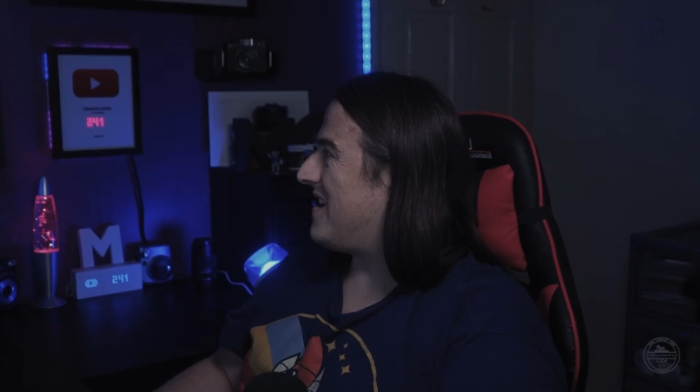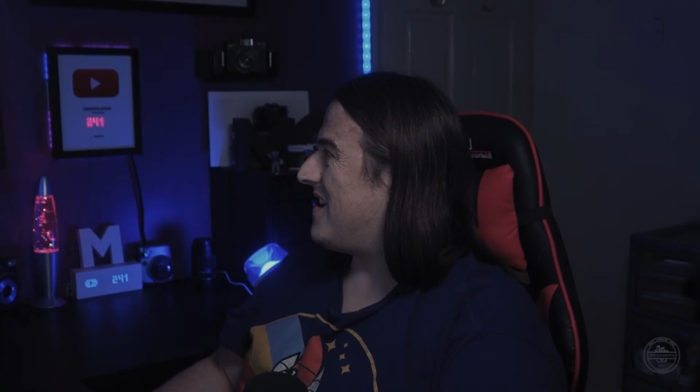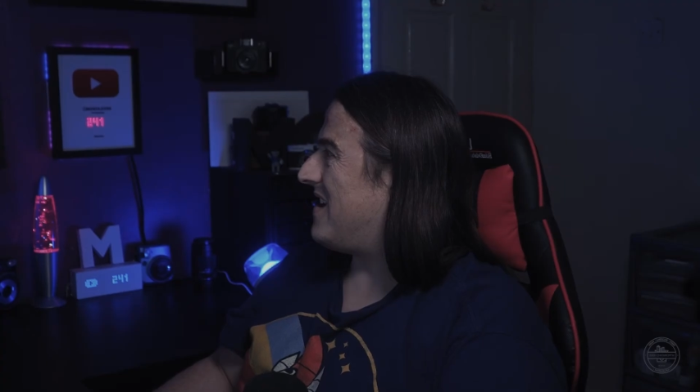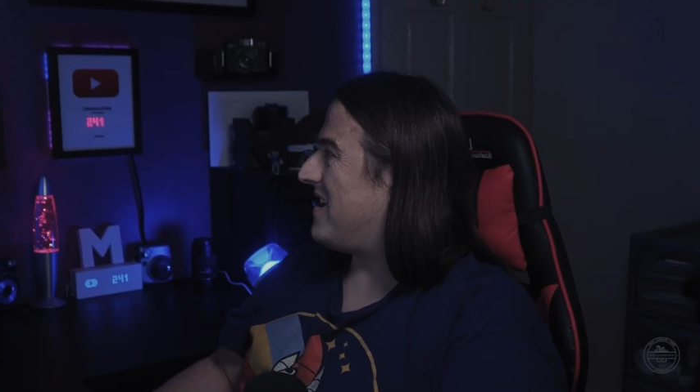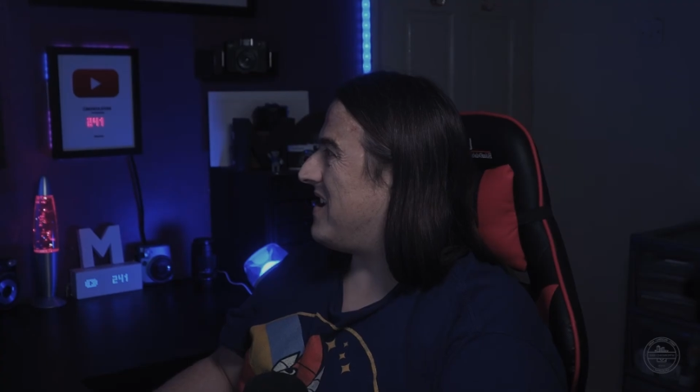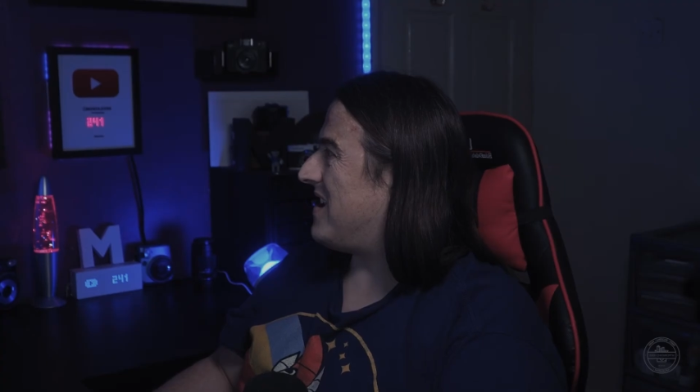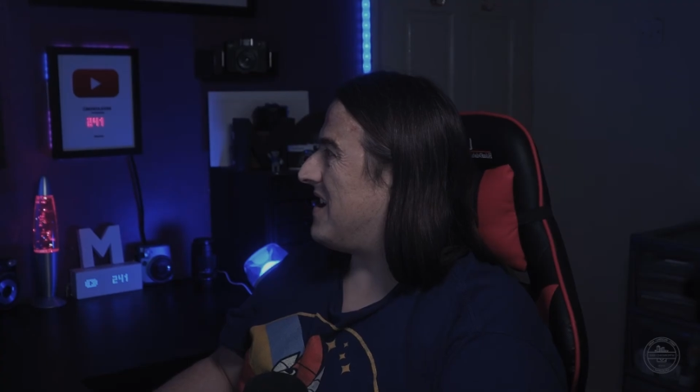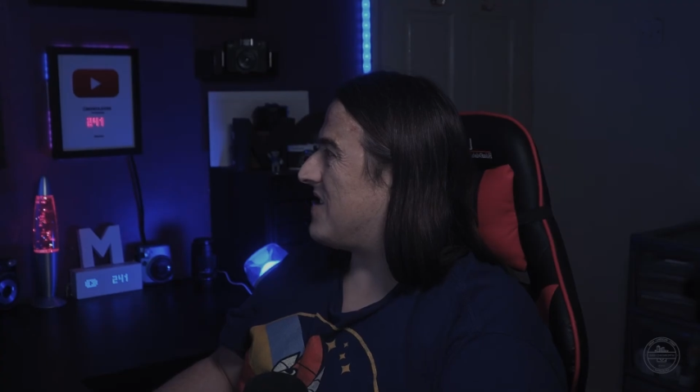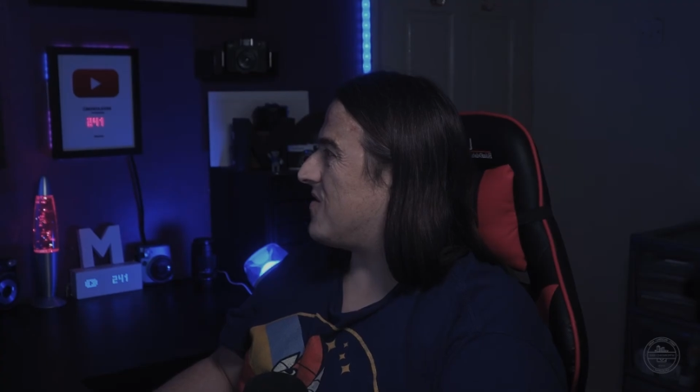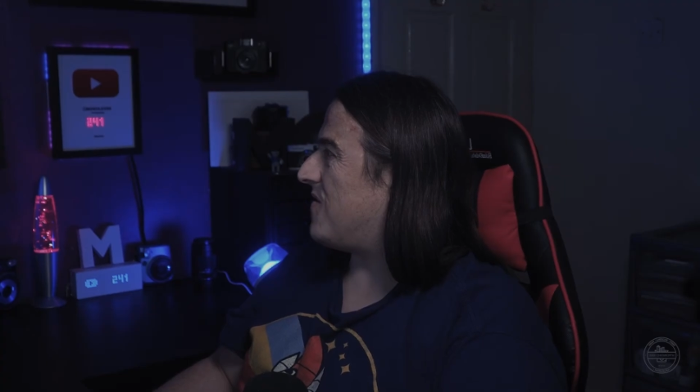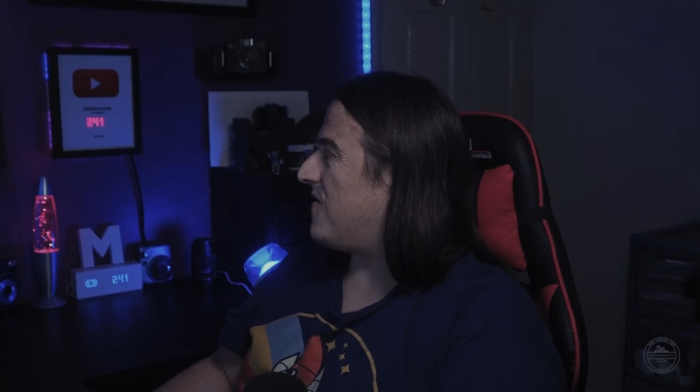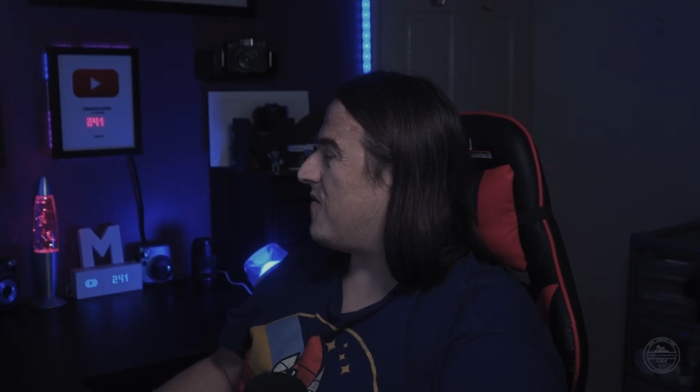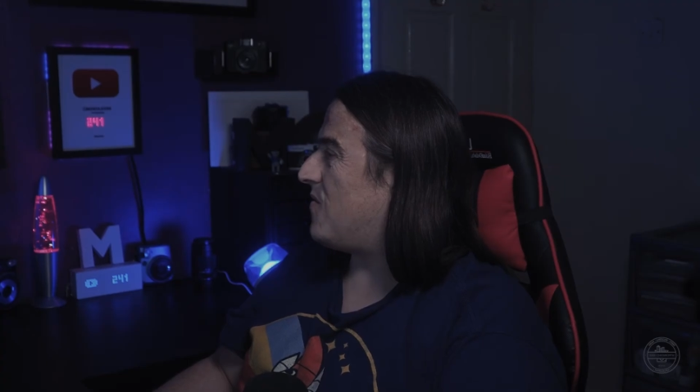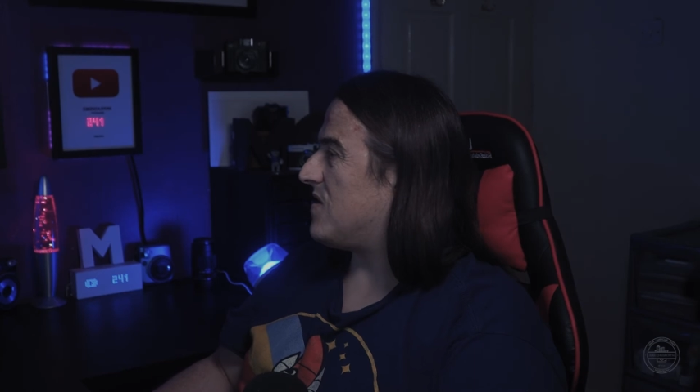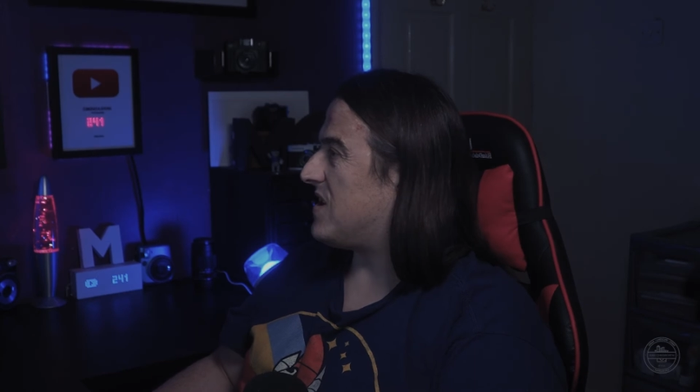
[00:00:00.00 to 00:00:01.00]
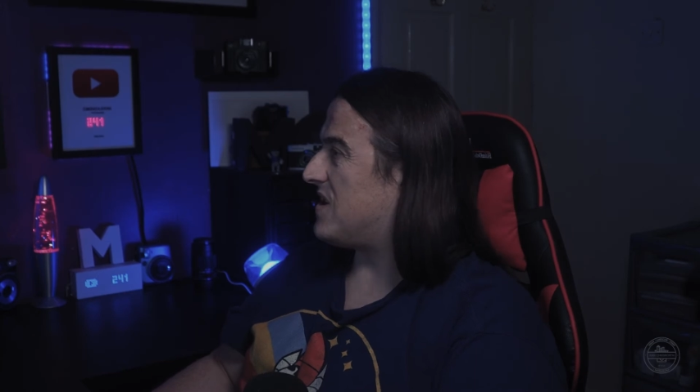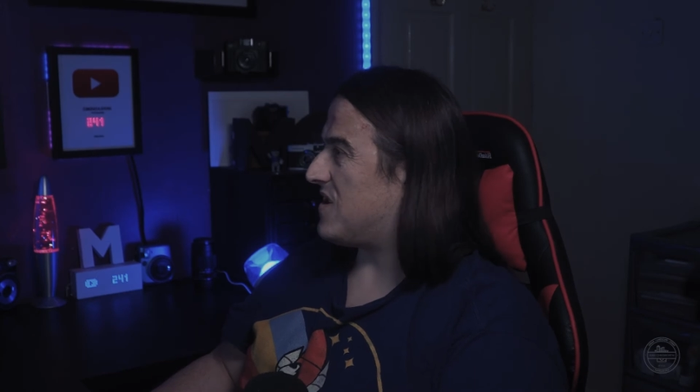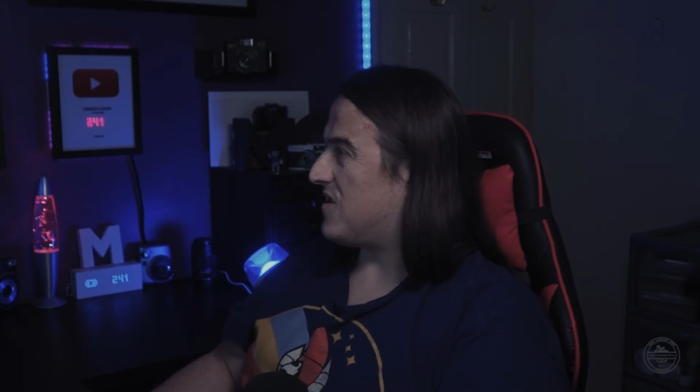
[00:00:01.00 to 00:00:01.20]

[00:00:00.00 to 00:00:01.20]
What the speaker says: and enter, so if you wanted